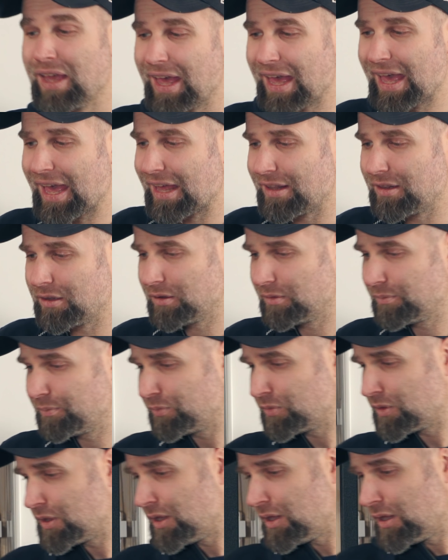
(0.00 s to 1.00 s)
And
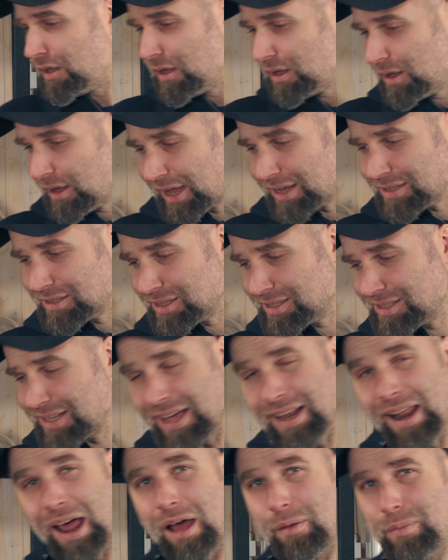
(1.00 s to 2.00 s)
as I
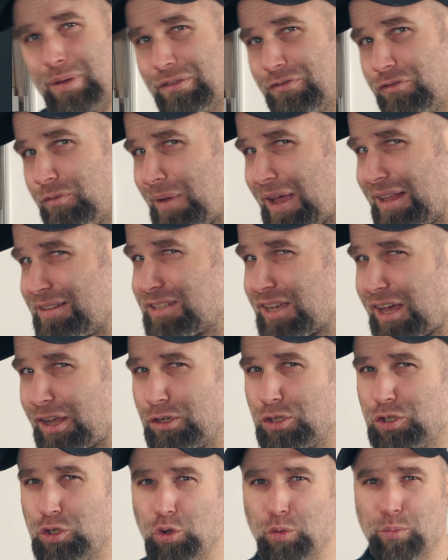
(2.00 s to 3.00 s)
said, I have been fermenting
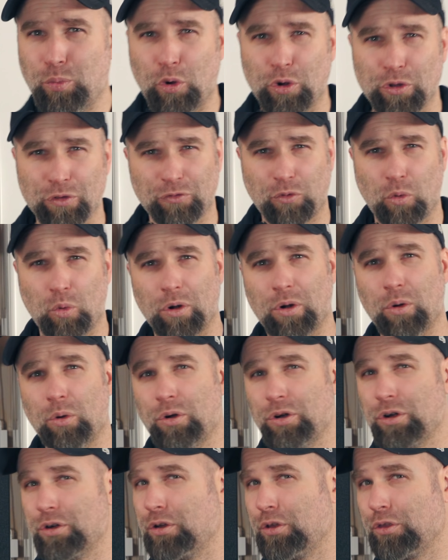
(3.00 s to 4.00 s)
under two point four
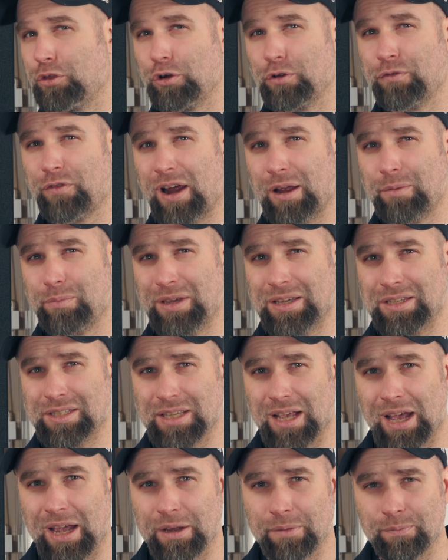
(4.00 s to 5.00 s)
or thirty-five P S
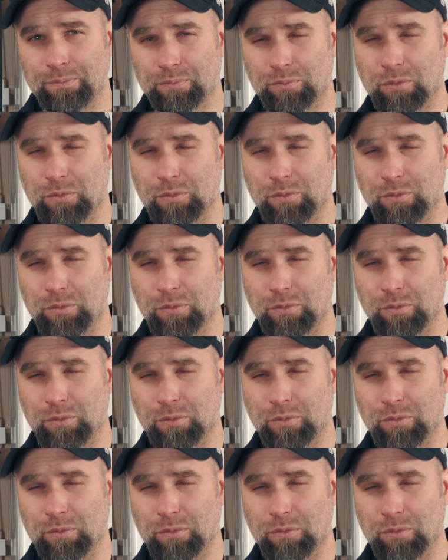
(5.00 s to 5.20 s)
I,